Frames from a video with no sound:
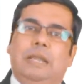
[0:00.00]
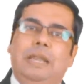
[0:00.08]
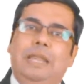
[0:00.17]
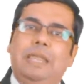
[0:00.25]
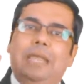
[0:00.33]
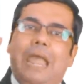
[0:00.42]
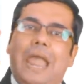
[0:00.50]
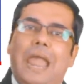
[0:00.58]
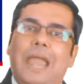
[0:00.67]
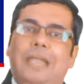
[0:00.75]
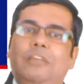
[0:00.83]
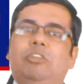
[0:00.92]
cleaning
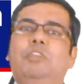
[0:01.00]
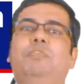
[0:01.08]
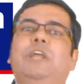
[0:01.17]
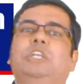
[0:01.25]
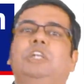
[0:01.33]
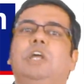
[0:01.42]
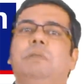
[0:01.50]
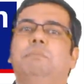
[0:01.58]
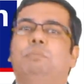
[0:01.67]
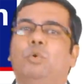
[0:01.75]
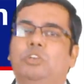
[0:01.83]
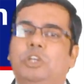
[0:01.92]
and disinfection
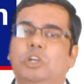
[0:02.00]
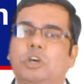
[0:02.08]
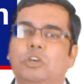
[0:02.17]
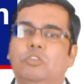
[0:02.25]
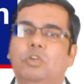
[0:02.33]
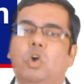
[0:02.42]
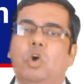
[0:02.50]
procedures,